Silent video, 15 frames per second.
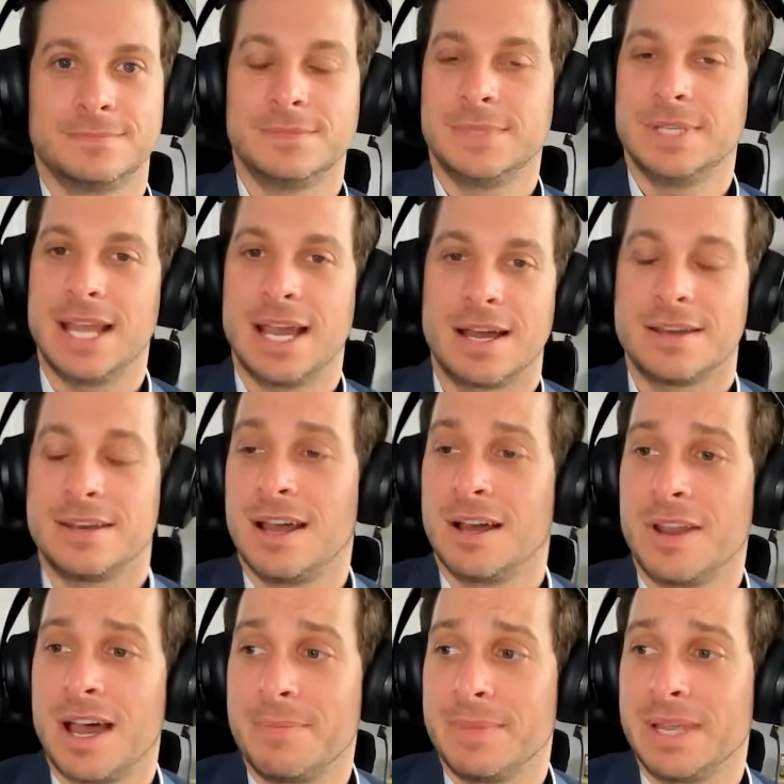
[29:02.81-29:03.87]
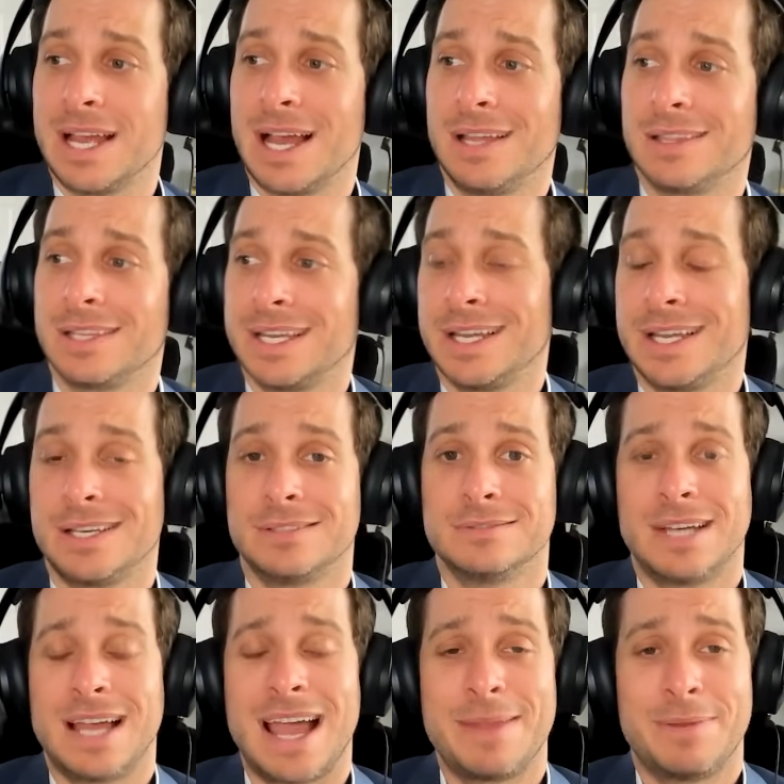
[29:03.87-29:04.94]
Yeah. No, not me. I lean in
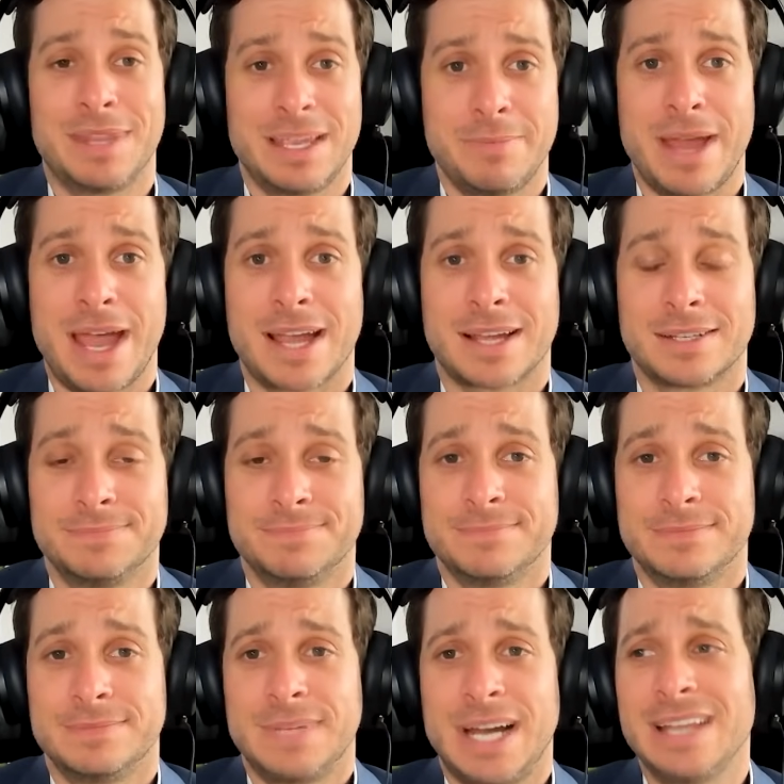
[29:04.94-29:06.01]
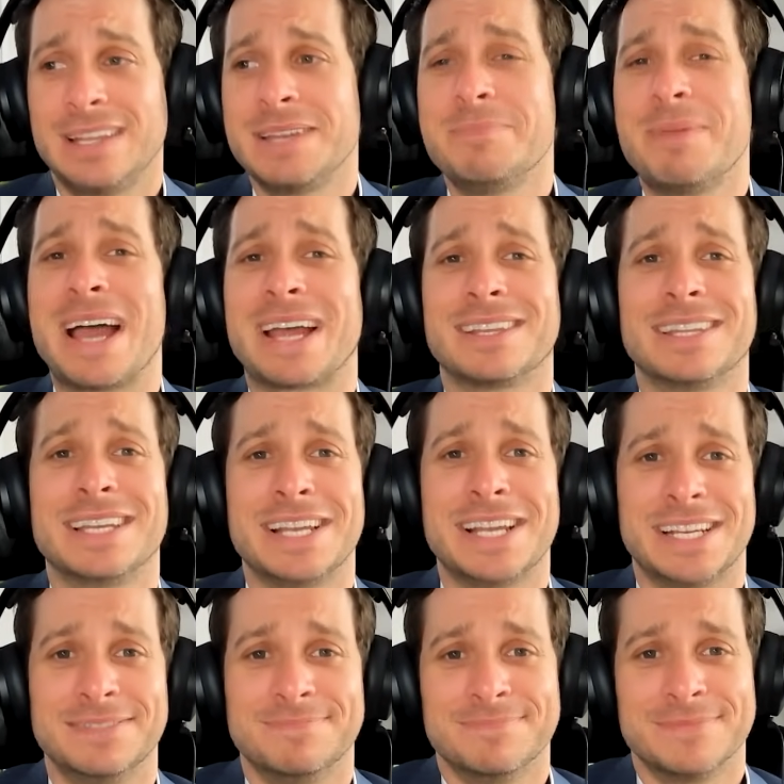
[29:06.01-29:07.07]
and lean back. I lean back and lean
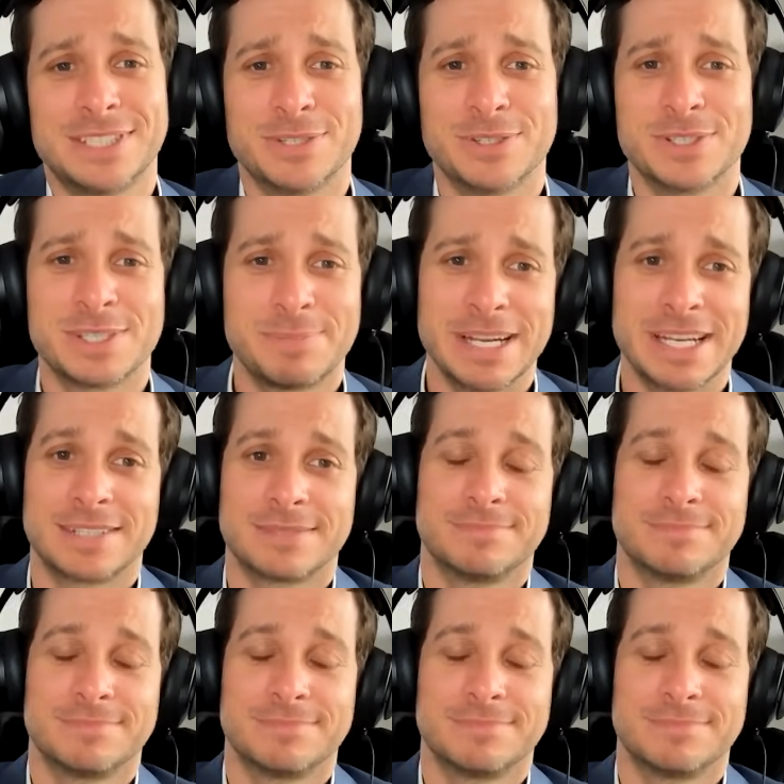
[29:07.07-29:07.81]
in, so to speak.